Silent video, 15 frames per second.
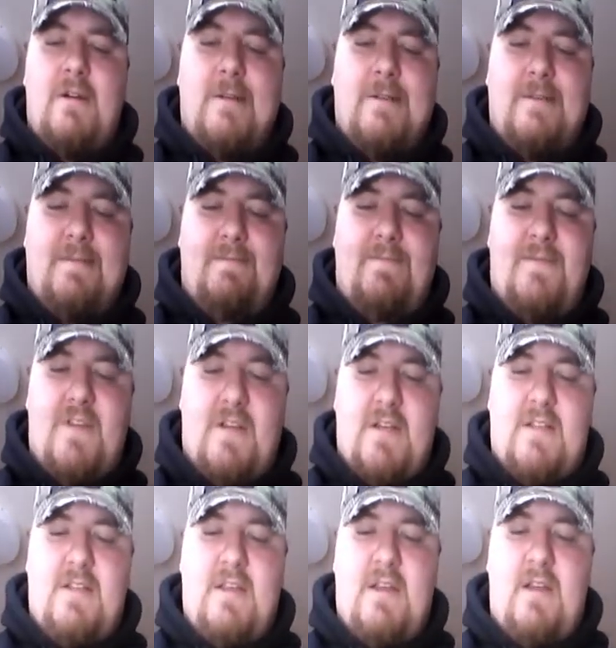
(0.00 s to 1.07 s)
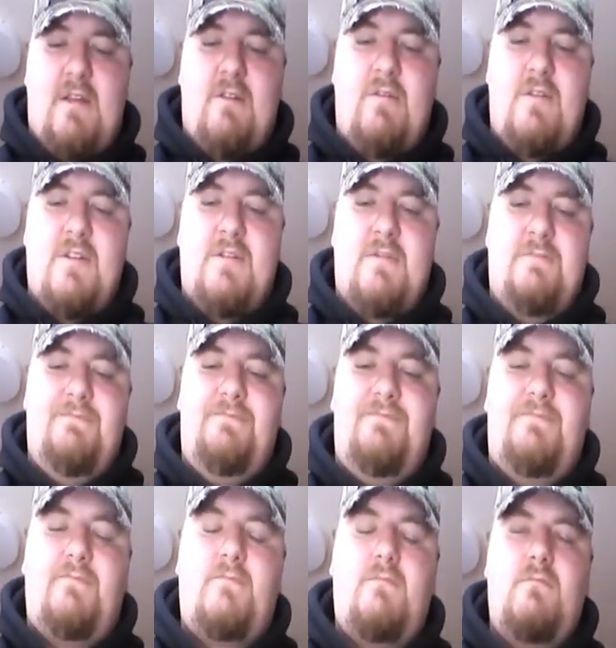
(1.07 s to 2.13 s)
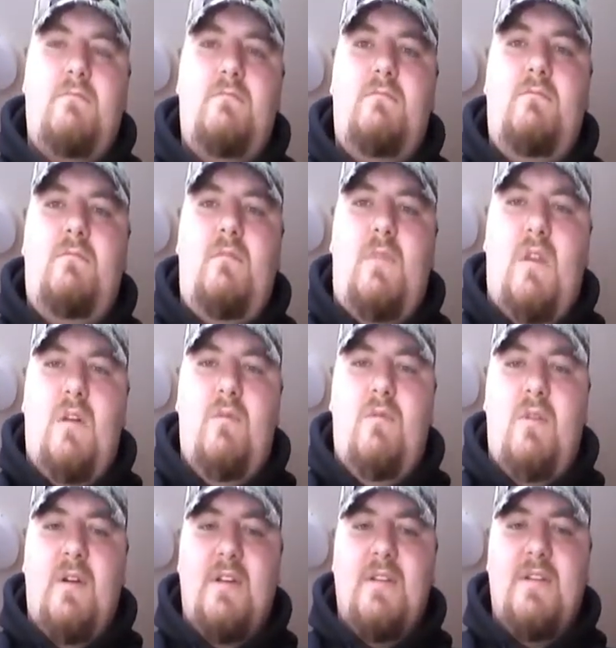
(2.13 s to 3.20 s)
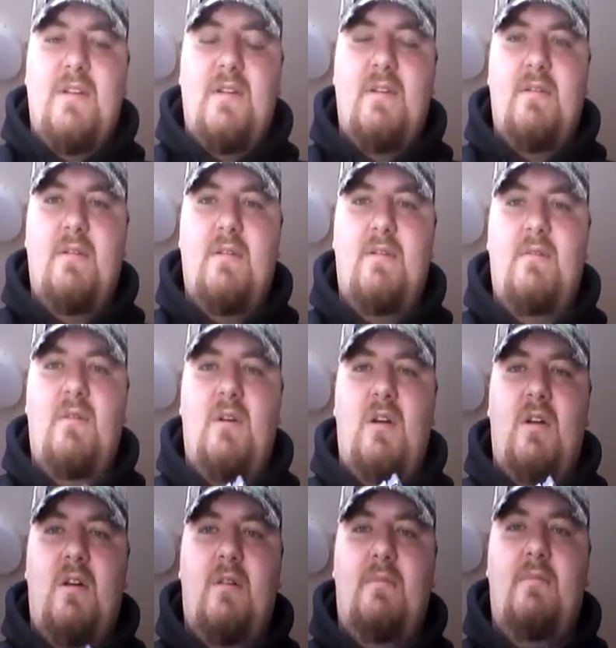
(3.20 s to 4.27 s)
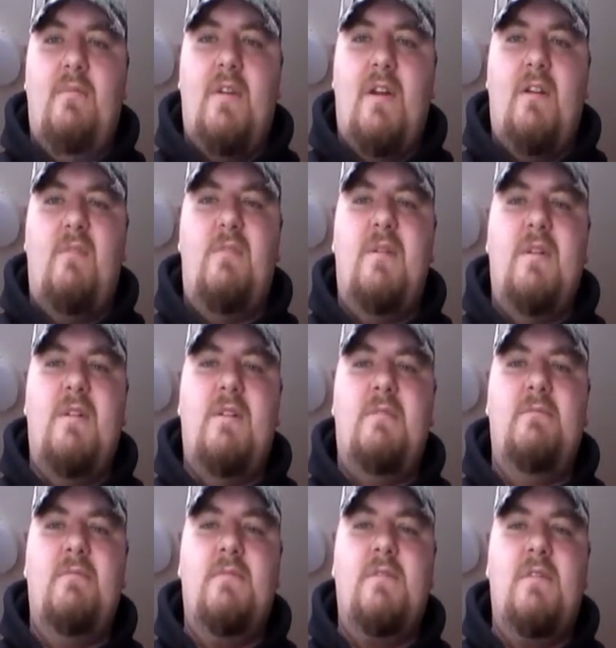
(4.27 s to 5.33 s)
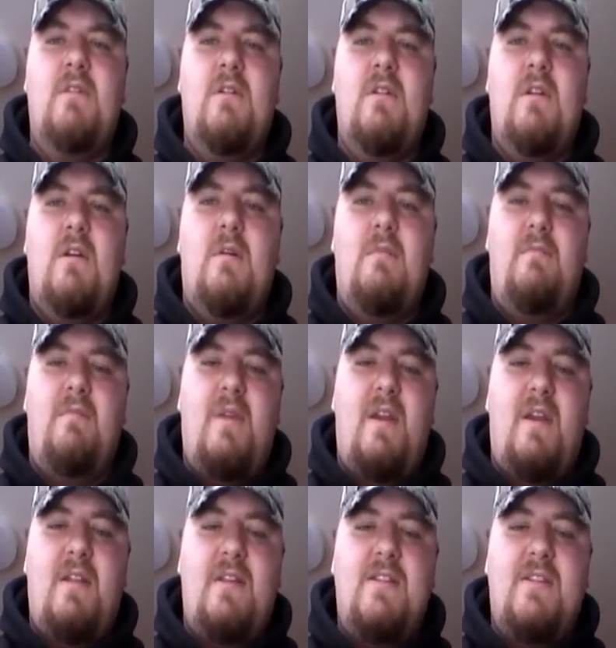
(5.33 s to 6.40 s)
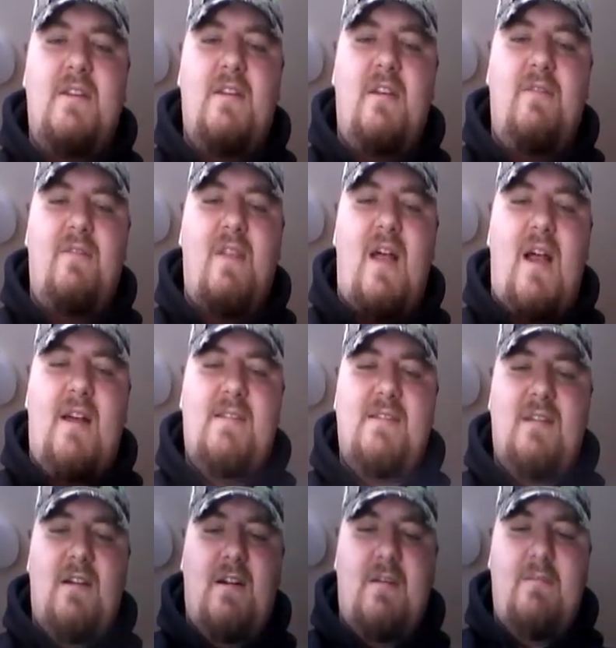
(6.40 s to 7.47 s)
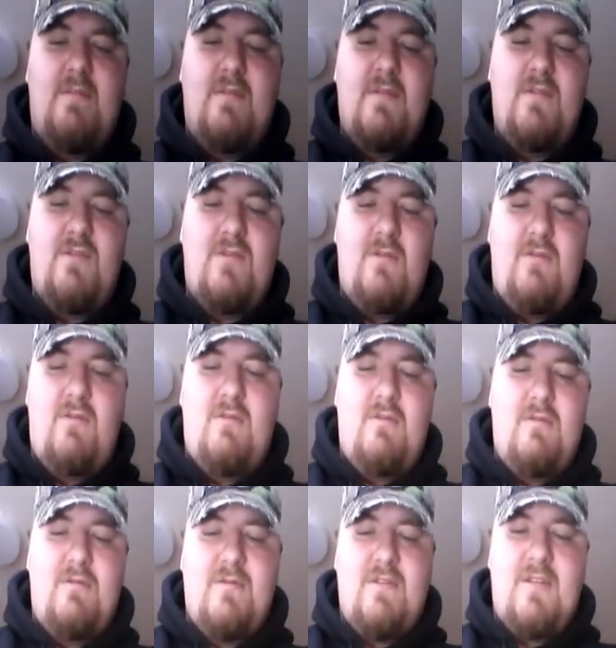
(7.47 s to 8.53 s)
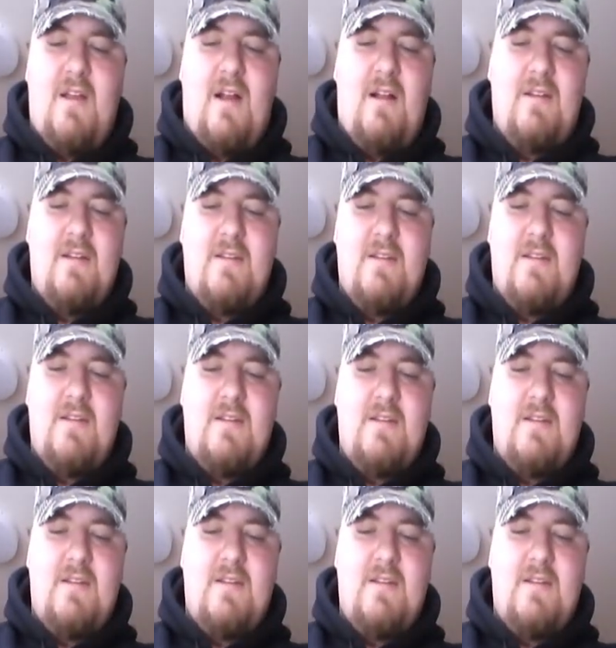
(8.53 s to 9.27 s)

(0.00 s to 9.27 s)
The next thing I noticed was when I opened it up, man, this knife locks up so solid